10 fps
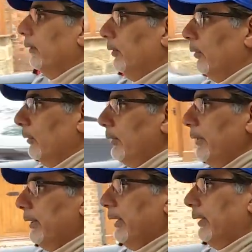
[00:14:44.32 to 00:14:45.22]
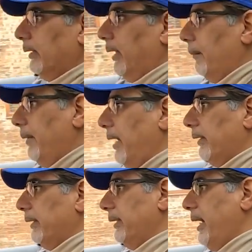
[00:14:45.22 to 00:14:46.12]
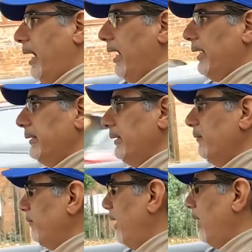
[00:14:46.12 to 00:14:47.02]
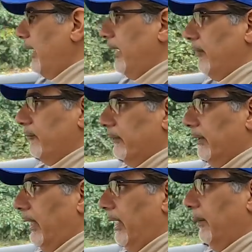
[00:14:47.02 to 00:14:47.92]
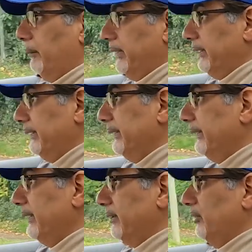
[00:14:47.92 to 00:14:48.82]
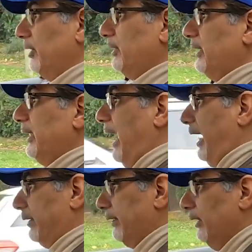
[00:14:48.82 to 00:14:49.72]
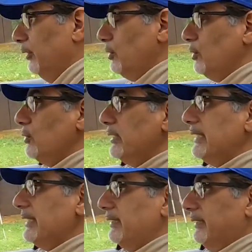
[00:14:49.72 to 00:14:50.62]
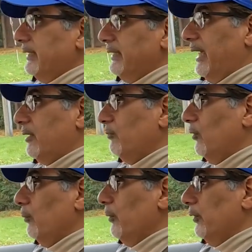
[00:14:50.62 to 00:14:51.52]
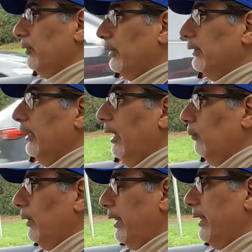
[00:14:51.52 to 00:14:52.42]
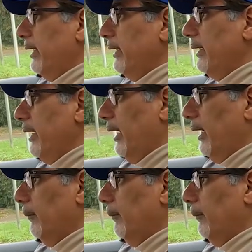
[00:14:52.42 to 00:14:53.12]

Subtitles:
So what do we think about the ID.5, particularly this GTX? Do you need the GTX full motion with the